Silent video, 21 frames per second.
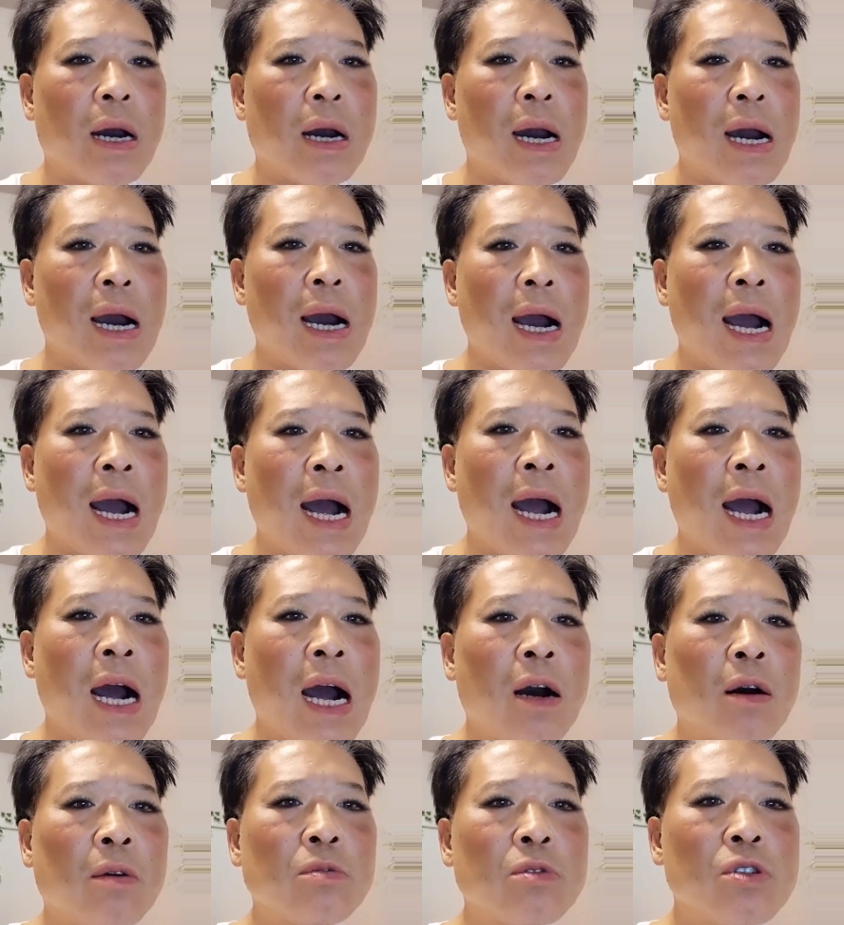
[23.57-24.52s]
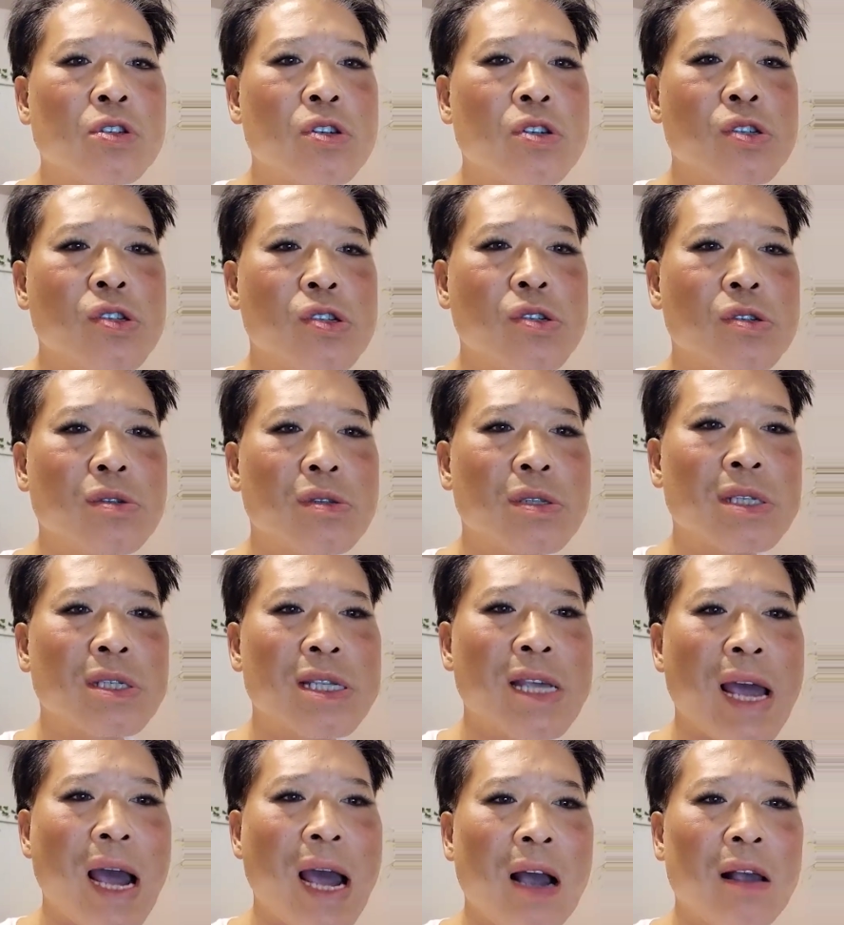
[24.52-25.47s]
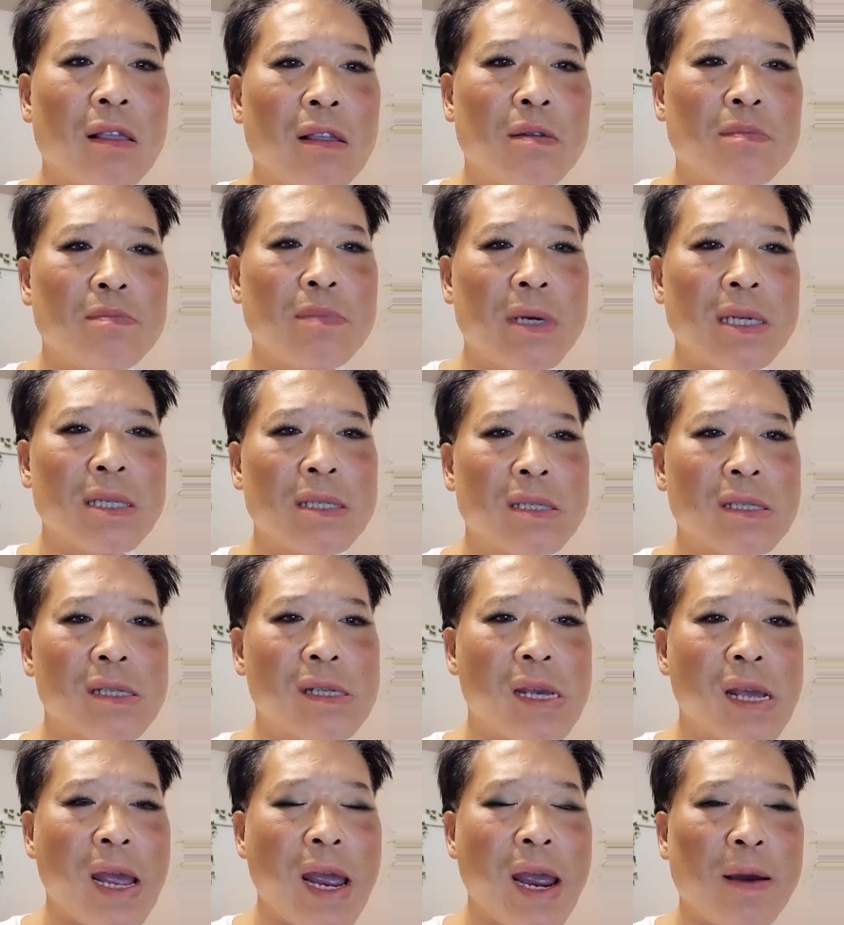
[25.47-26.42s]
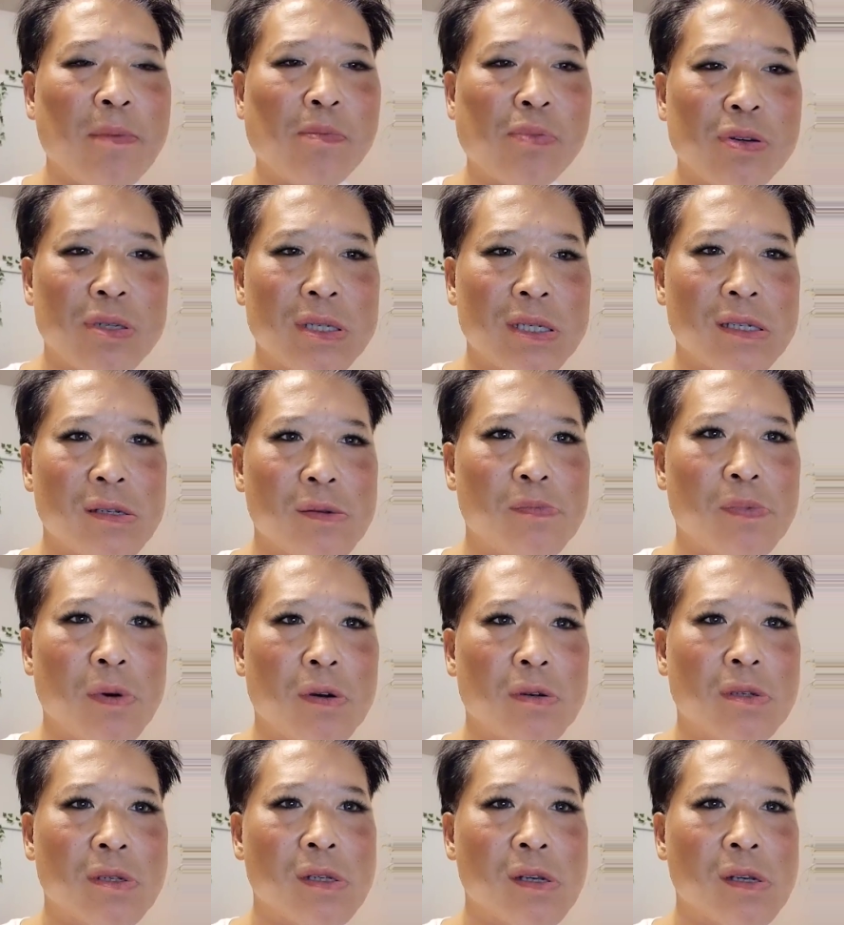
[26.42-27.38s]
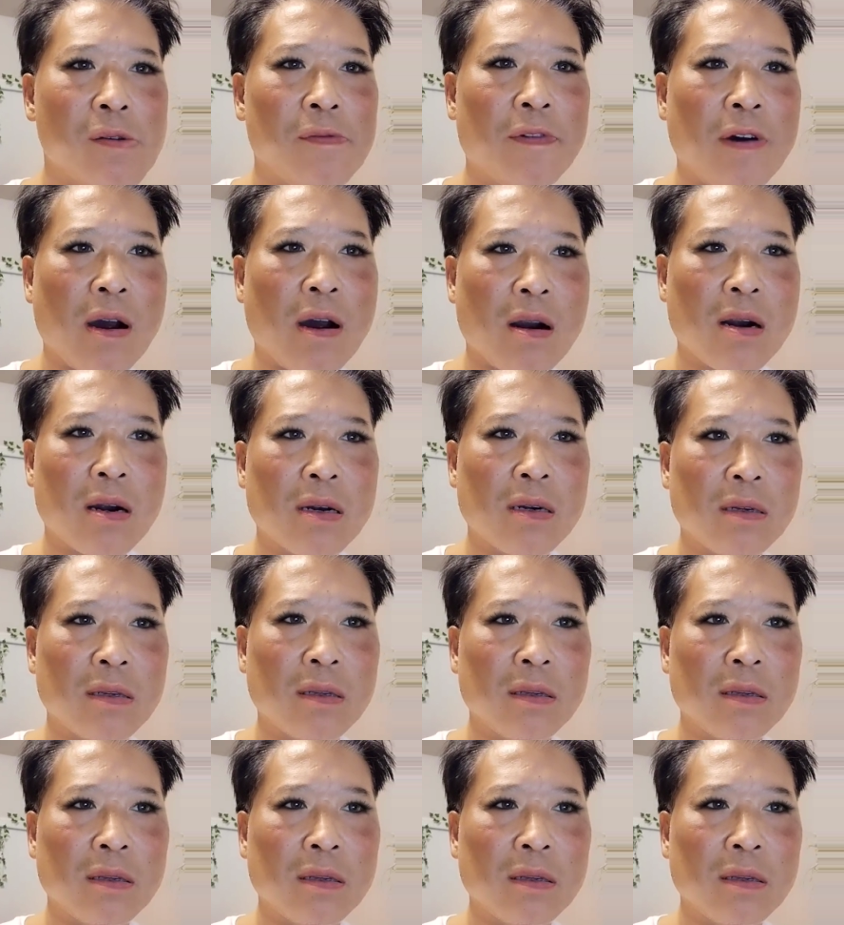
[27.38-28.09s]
How to use the elements and principles of art.